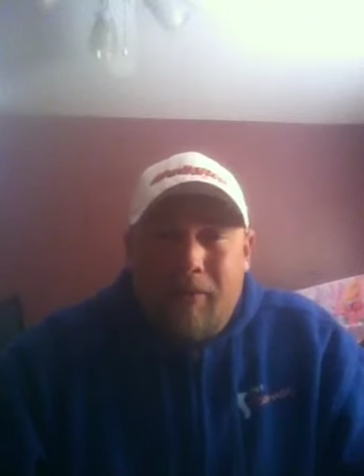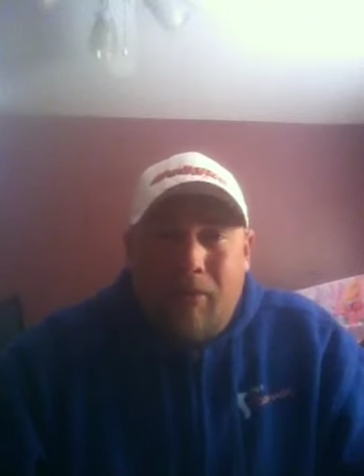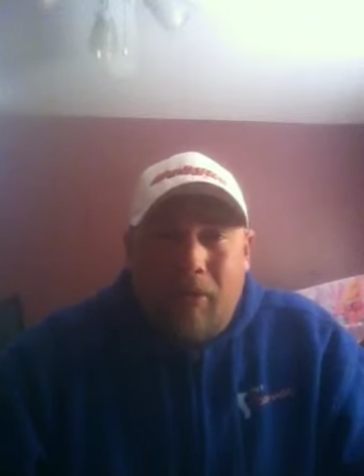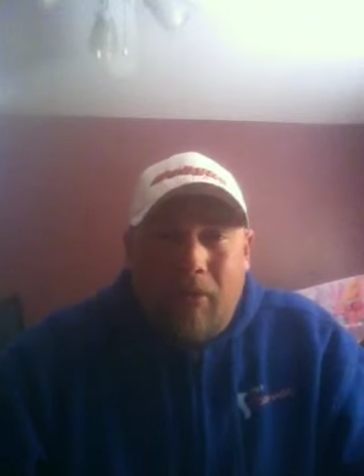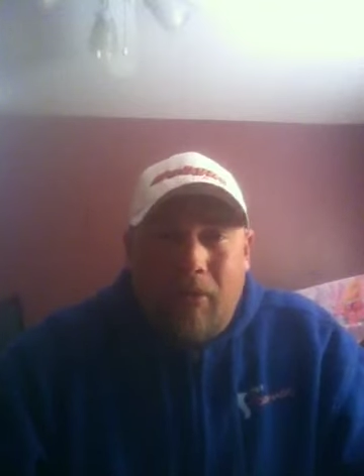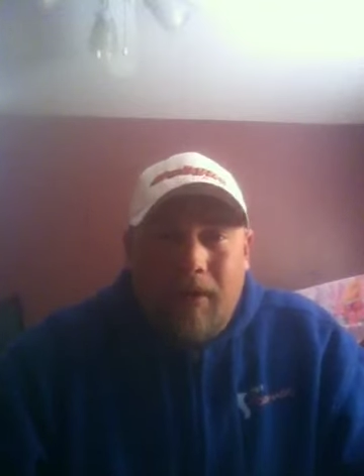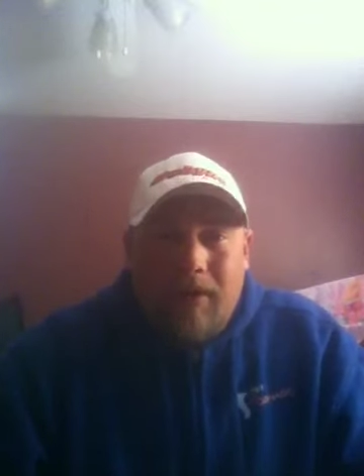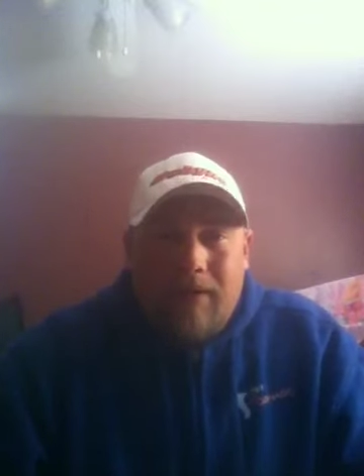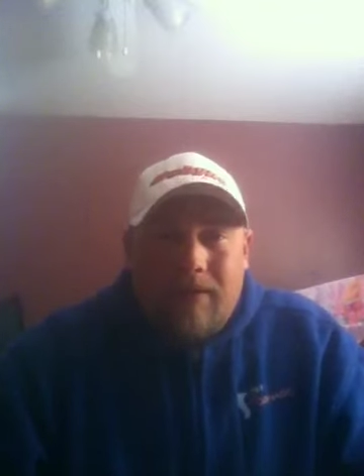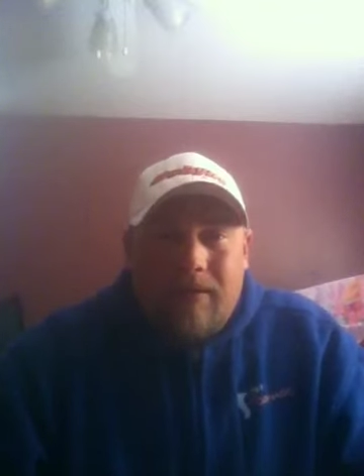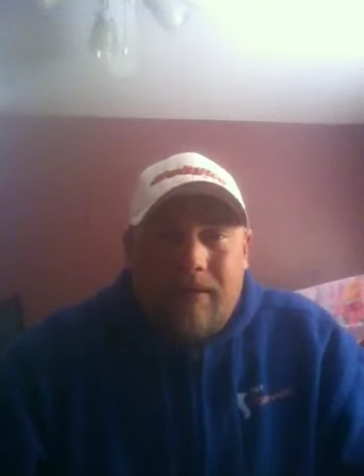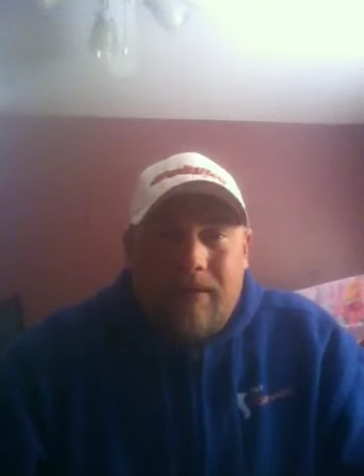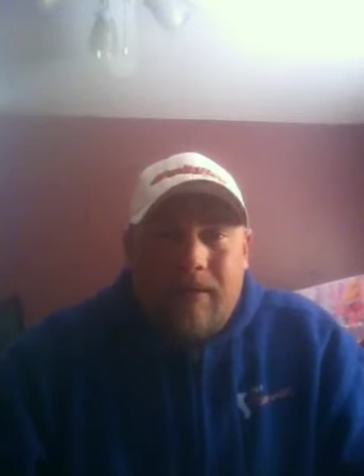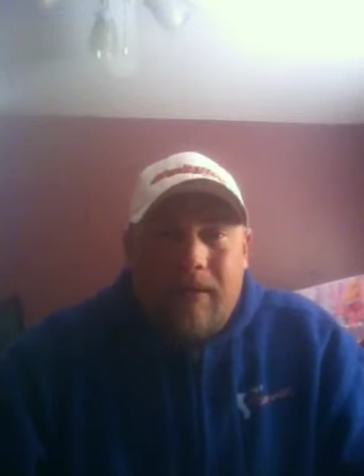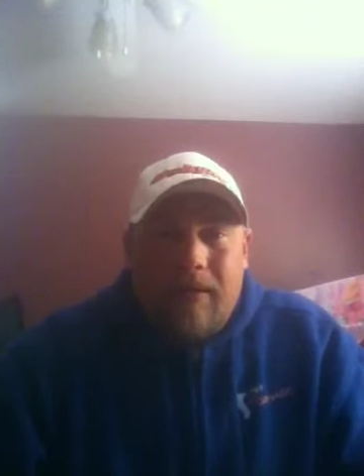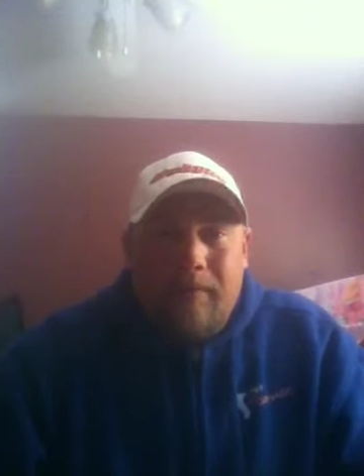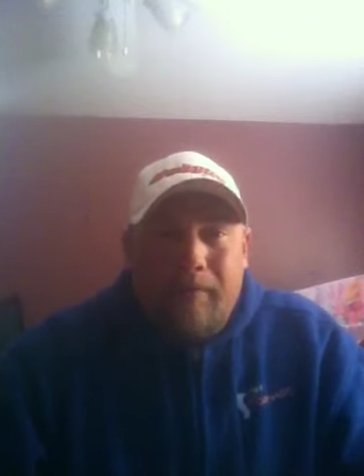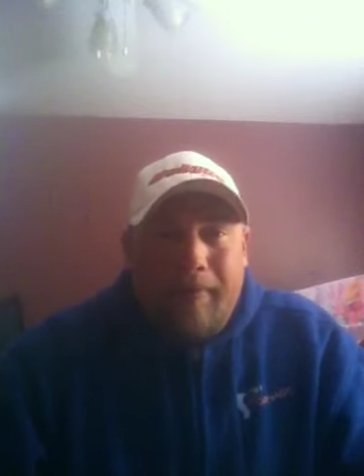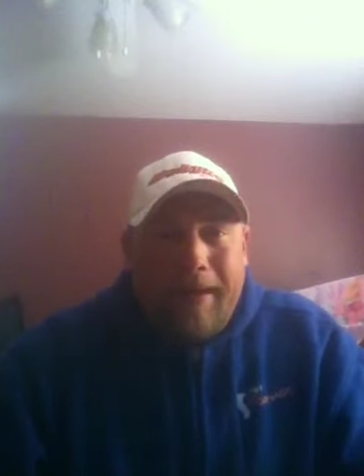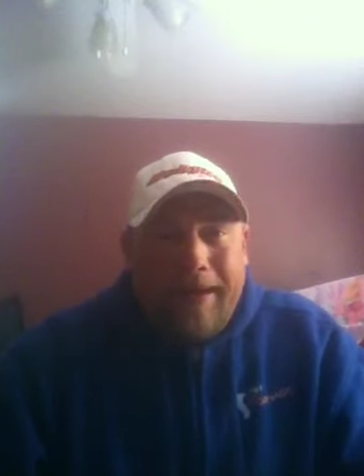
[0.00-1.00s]
points,
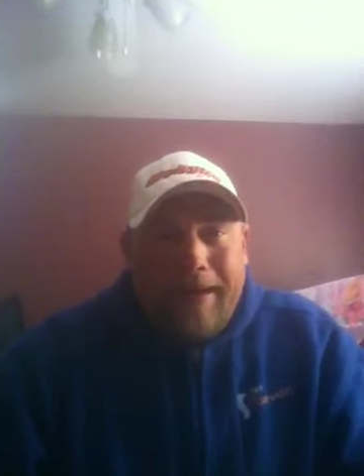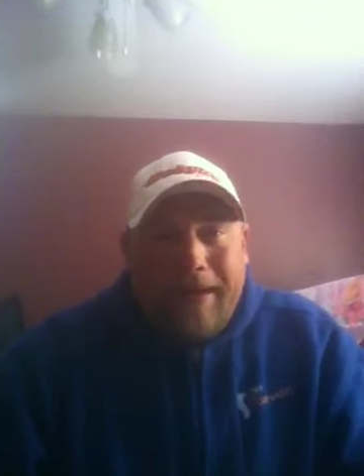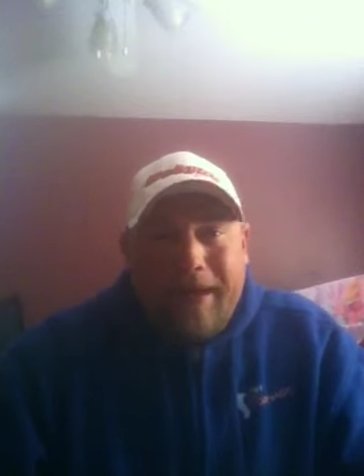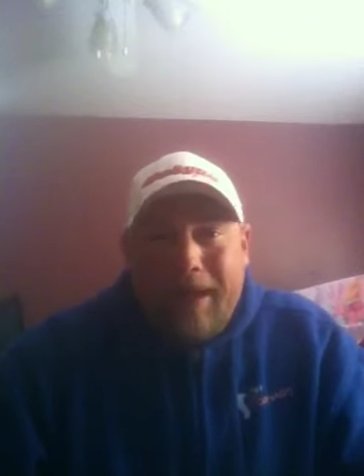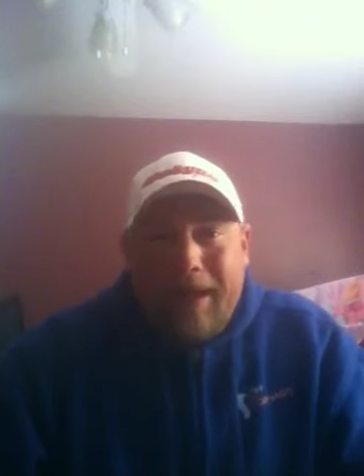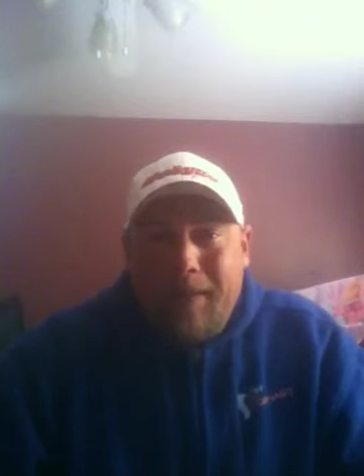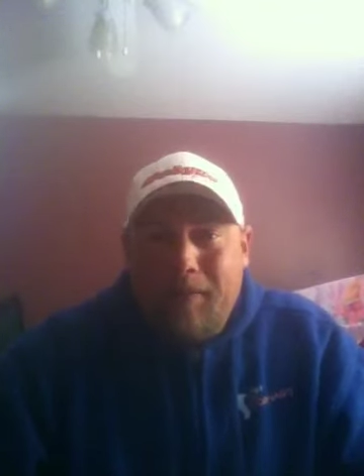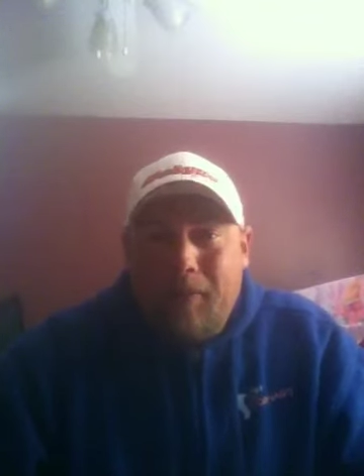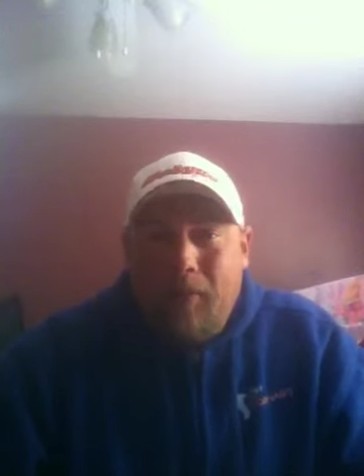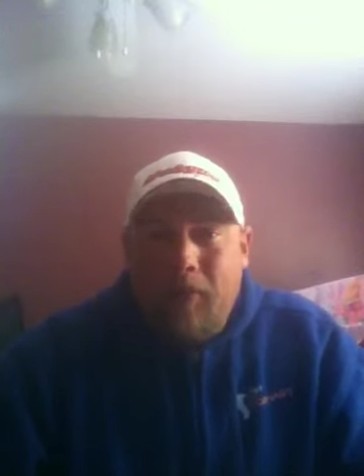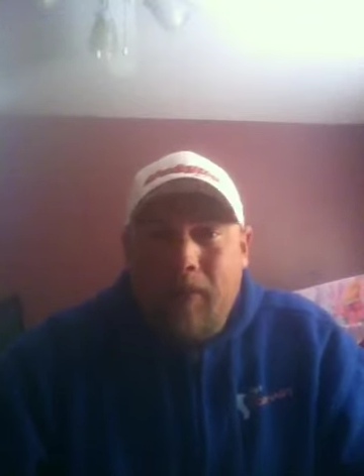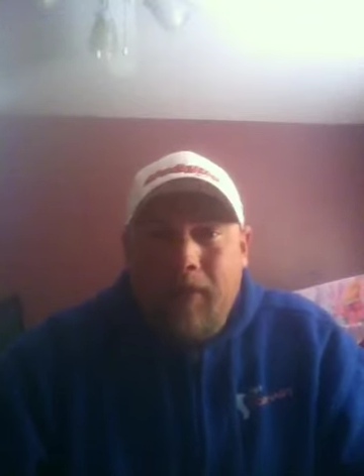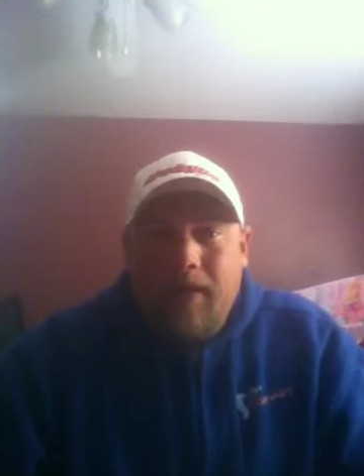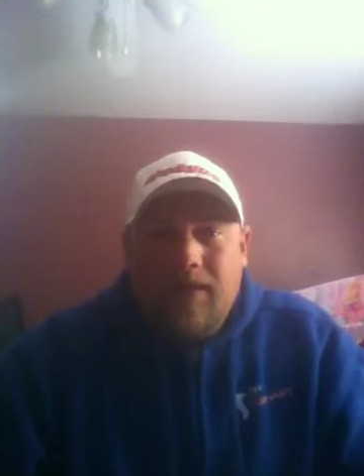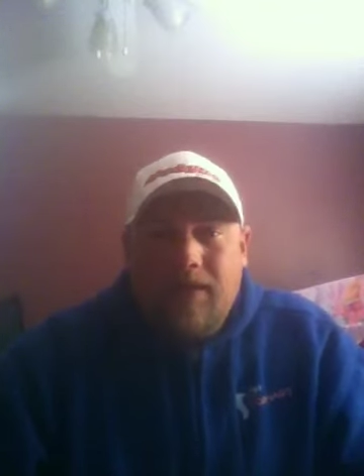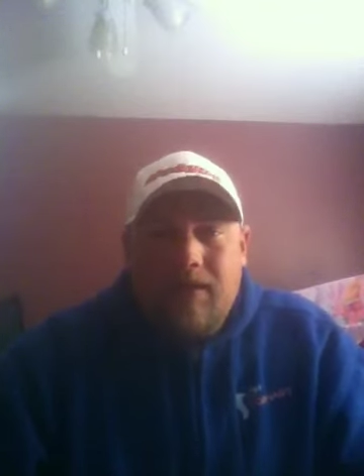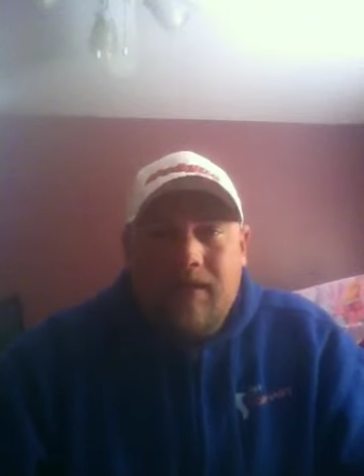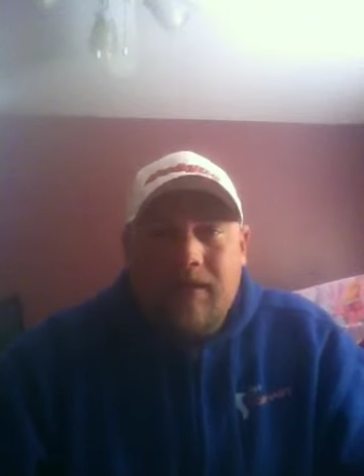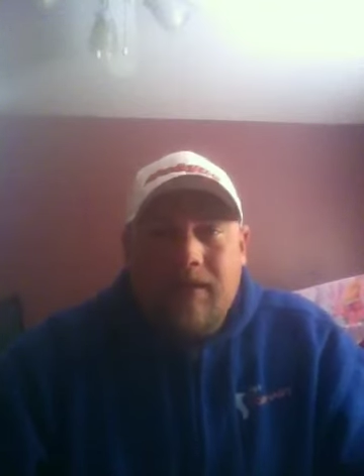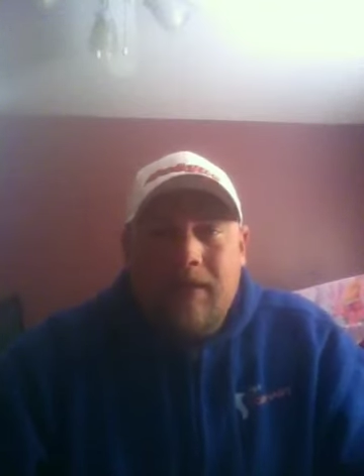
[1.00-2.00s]
main lake
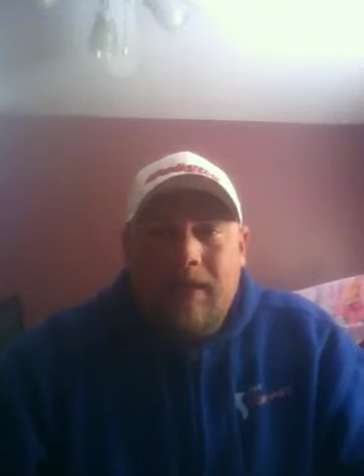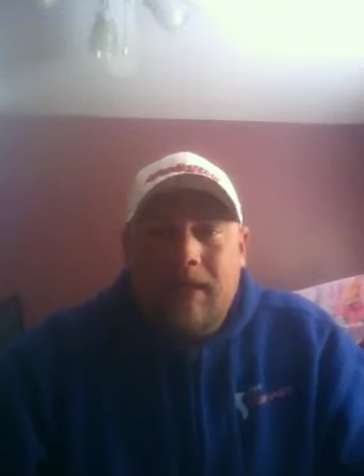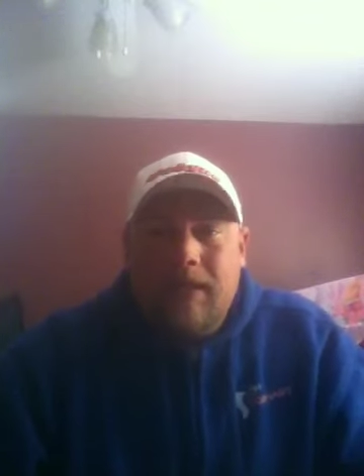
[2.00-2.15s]
points.